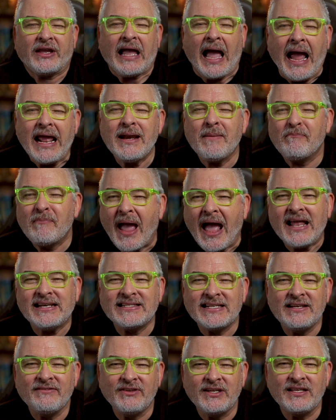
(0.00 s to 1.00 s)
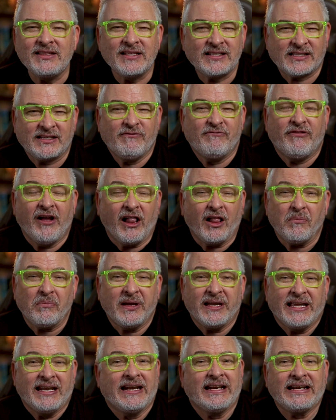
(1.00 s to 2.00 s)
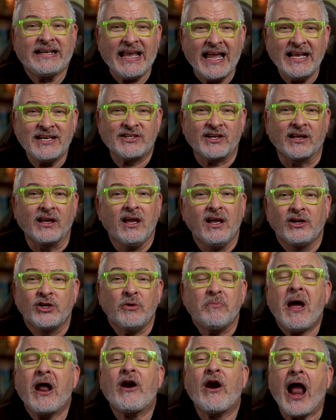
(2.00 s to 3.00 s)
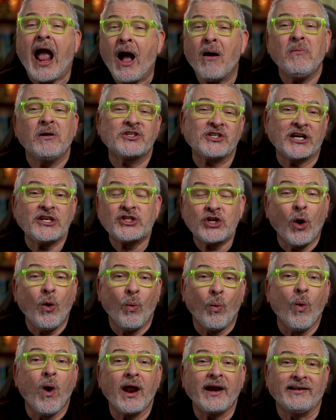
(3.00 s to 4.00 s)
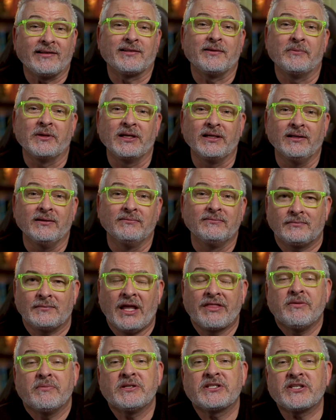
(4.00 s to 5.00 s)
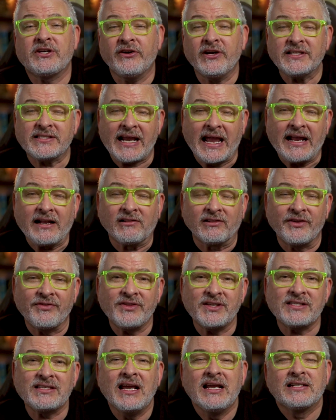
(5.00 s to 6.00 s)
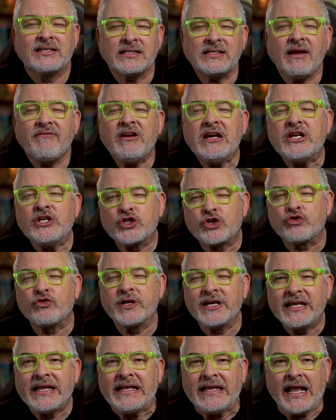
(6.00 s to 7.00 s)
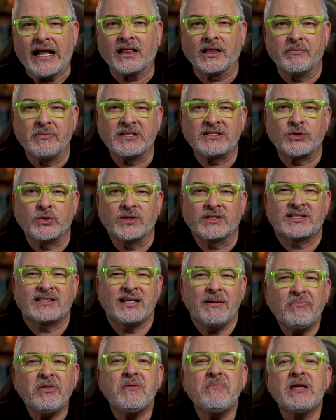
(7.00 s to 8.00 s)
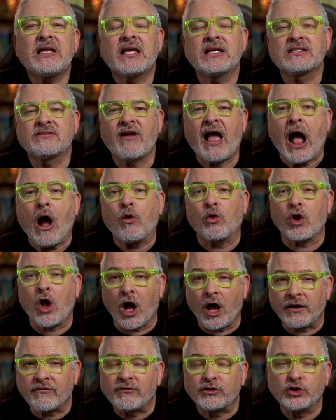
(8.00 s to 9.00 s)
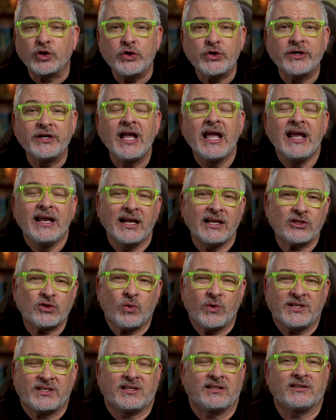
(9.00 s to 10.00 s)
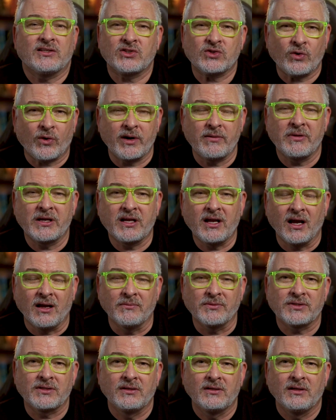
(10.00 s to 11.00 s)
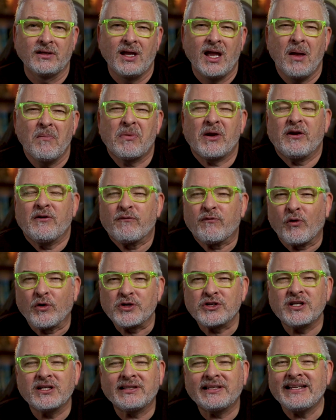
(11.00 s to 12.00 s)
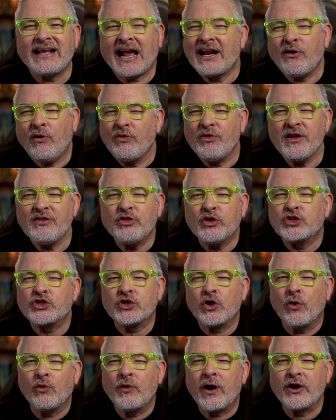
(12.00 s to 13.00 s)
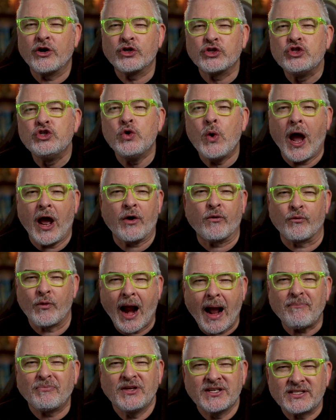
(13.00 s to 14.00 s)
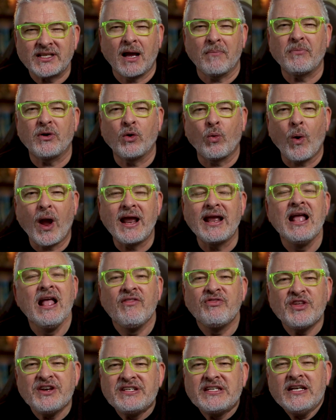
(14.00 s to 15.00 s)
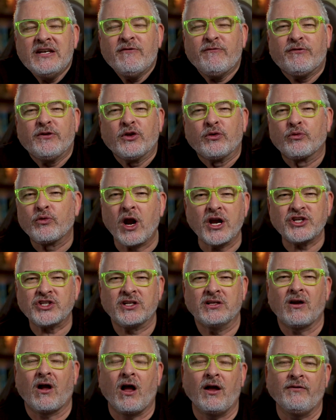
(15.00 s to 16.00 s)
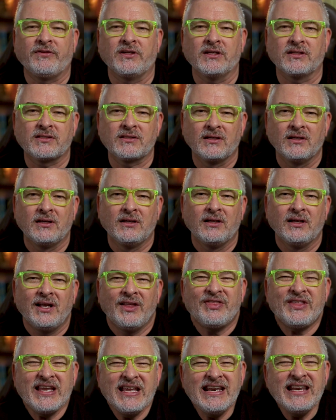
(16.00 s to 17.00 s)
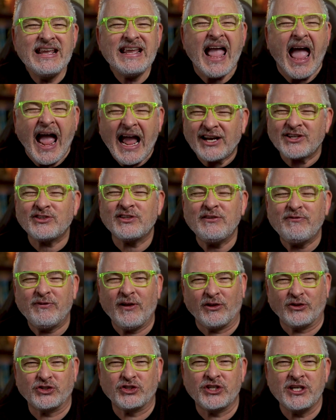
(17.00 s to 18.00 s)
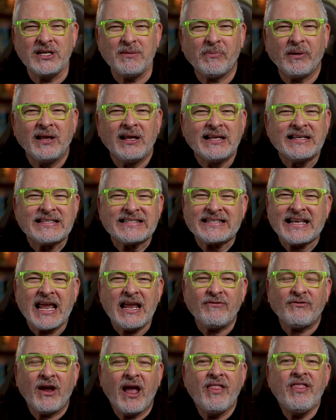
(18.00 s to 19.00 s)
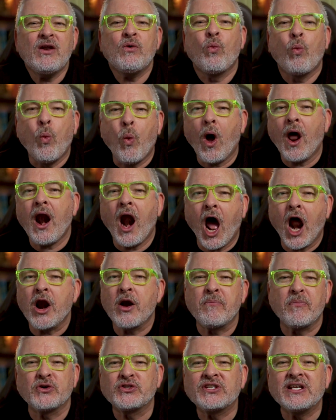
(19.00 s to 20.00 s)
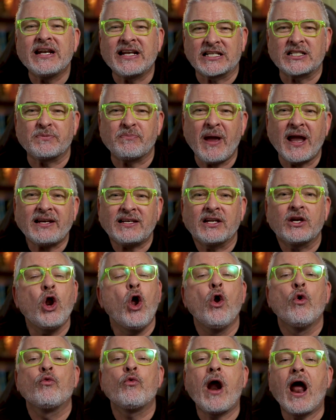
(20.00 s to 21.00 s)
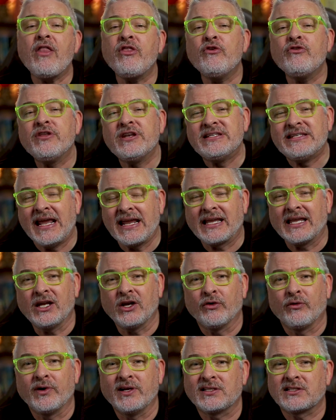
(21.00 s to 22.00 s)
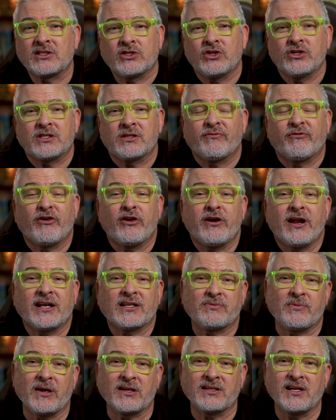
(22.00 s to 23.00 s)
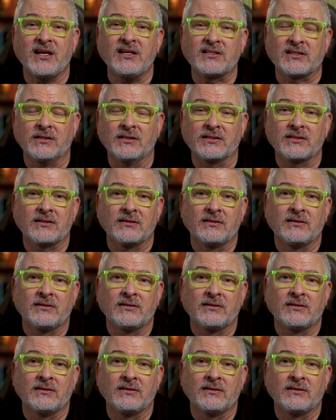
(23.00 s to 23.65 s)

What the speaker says: the kind of bad TV that's enveloping and engaging, no matter how much I don't want it to be. And the mysterious angle in this does have an intriguing element to it, simply because of how convoluted and twisted the story becomes. But unfortunately, I don't think the showrunners knew how to wrap this up in a way that didn't feel rushed and obvious. the ending actually felt cheap, safe, and then 100% expected rather than taking a risk to subvert expectations.